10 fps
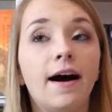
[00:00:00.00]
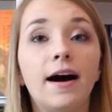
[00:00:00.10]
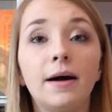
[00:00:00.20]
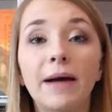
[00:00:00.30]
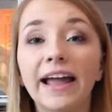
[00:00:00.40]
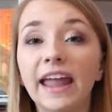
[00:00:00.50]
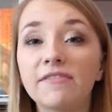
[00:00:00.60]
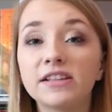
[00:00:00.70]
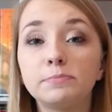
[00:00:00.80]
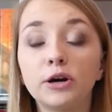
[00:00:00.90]
I
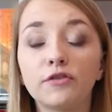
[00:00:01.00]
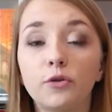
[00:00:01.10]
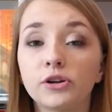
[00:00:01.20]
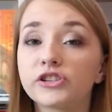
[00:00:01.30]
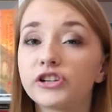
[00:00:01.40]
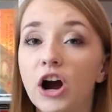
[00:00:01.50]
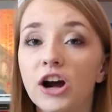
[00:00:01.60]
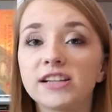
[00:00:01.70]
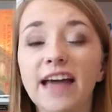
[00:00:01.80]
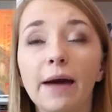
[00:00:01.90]
gave this book 4 stars.